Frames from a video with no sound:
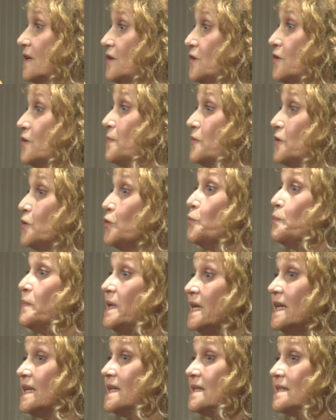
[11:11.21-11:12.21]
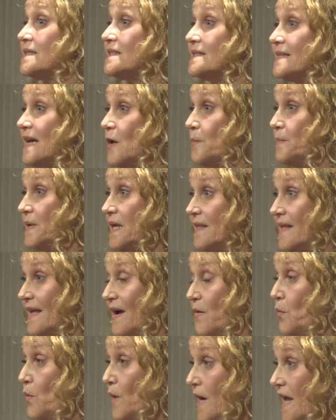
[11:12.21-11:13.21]
You, you mean to tell me
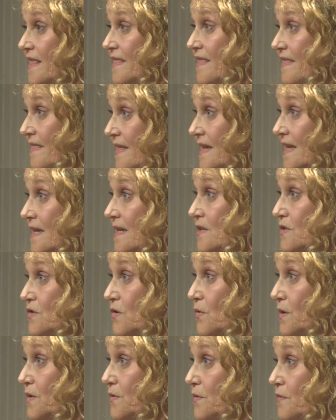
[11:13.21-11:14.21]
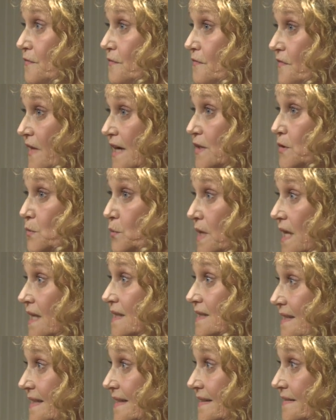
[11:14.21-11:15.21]
that what I think is going to affect what I
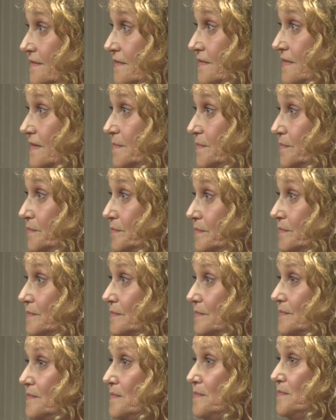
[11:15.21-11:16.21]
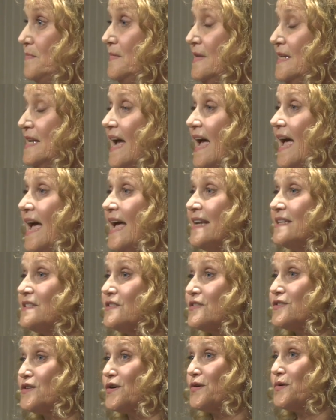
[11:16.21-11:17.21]
live?
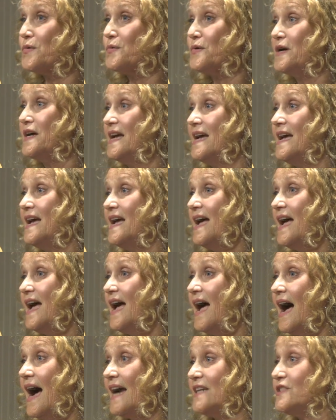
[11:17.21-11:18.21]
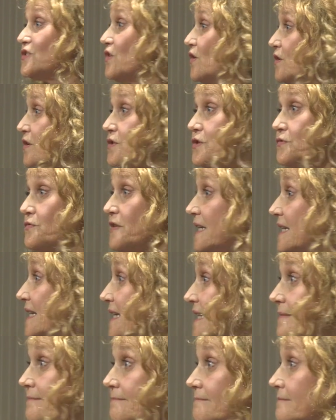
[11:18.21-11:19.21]
And so I started to read
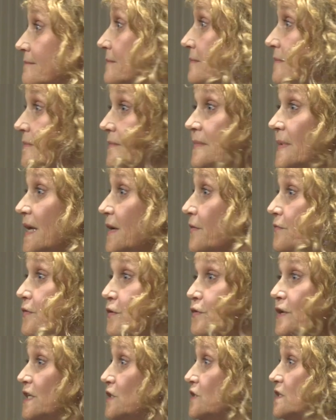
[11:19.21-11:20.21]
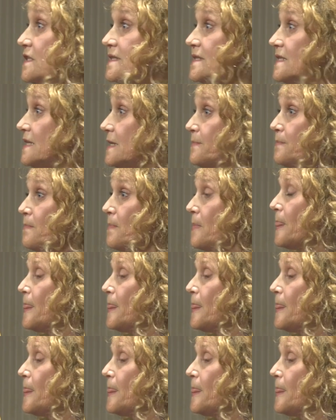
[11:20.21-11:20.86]
it, like, voraciously.